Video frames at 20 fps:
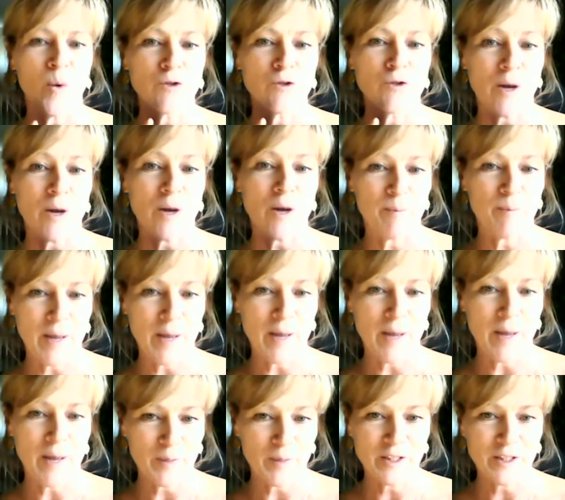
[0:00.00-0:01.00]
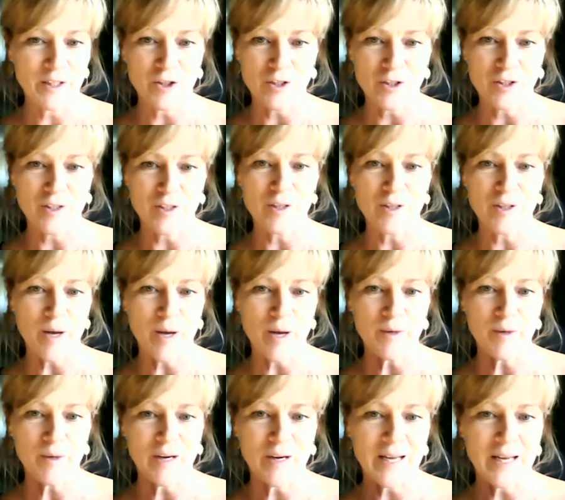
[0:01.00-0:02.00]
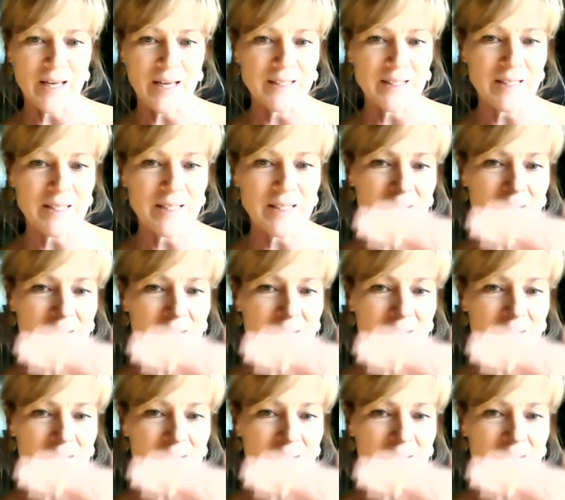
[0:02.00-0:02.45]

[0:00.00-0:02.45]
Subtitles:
drop of peppermint, just in the palm of your hand,